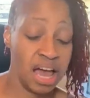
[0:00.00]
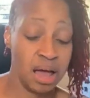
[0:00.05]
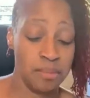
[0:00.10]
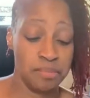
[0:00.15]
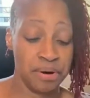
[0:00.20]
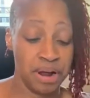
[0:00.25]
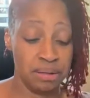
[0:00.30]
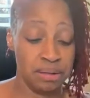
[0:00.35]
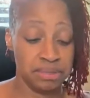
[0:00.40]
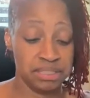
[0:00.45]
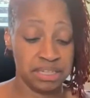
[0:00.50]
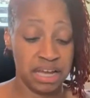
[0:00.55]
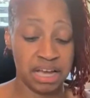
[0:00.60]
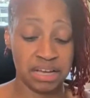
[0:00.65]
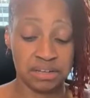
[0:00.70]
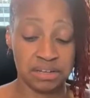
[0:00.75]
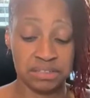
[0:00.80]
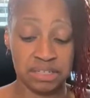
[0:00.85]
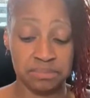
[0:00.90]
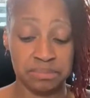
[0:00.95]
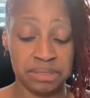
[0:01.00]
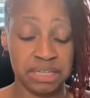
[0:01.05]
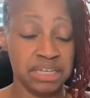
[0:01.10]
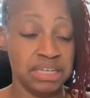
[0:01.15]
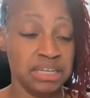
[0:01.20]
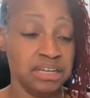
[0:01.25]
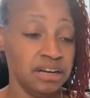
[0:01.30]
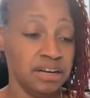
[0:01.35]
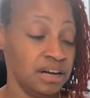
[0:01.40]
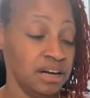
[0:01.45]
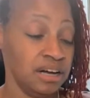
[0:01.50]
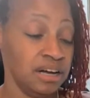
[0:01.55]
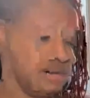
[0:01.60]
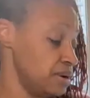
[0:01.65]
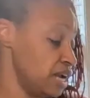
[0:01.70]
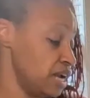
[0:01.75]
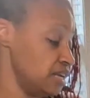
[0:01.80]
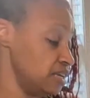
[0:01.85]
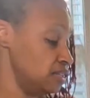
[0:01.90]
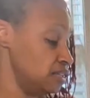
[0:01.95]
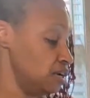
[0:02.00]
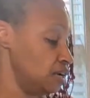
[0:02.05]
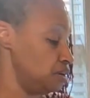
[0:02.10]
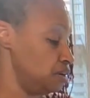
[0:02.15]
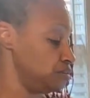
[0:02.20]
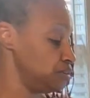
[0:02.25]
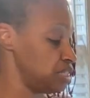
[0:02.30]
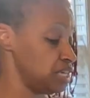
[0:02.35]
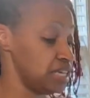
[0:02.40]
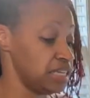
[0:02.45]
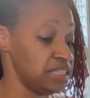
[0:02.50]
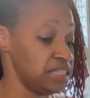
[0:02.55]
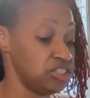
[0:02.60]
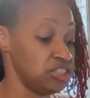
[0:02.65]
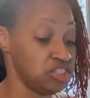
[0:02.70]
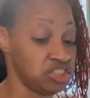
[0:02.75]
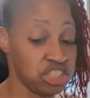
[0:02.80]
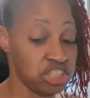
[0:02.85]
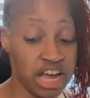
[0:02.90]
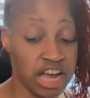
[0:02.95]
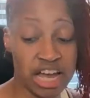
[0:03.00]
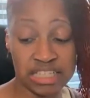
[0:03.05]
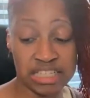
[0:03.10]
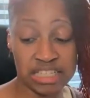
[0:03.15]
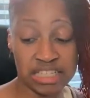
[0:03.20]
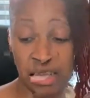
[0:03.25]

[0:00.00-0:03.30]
probably not going to be a regular on taking the shots.